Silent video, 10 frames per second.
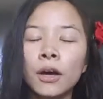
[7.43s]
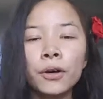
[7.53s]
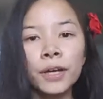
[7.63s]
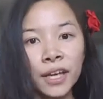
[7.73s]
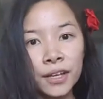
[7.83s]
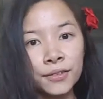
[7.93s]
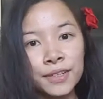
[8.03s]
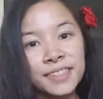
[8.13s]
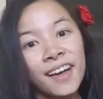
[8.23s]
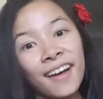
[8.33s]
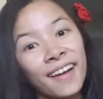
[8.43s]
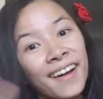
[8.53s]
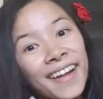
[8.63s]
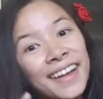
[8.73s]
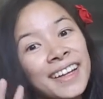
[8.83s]
Okay, anyways,
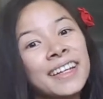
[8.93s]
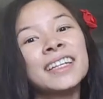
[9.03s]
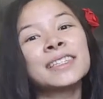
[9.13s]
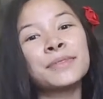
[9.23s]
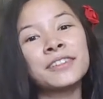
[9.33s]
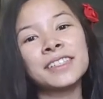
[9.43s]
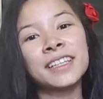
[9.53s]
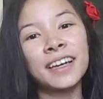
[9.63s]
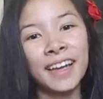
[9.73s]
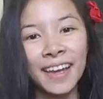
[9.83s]
hi. It's Marissa,